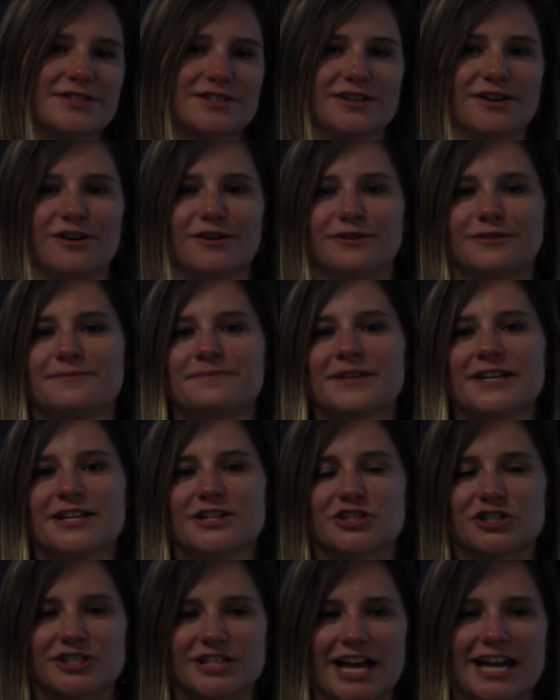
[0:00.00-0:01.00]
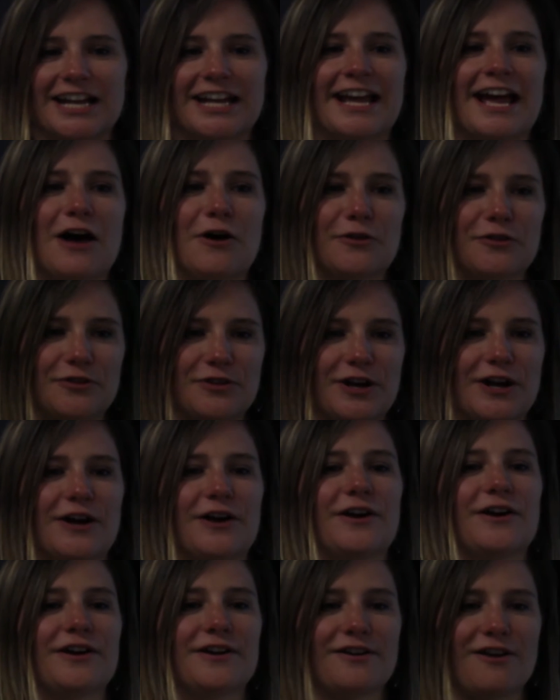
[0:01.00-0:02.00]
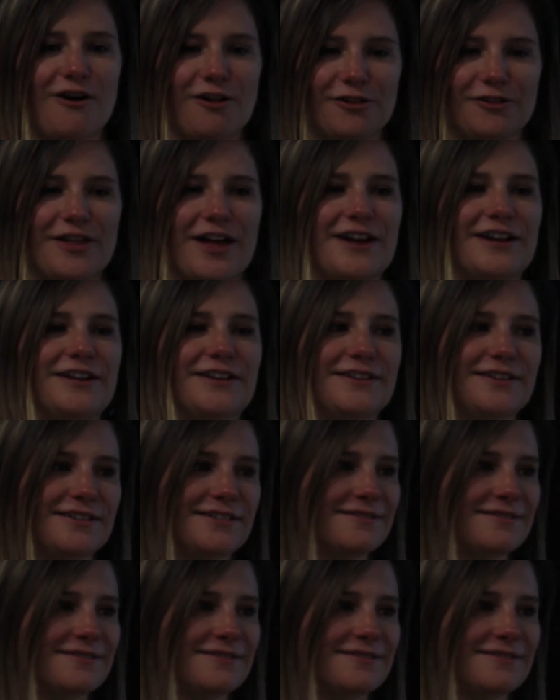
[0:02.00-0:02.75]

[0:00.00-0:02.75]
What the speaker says: so just getting out there all that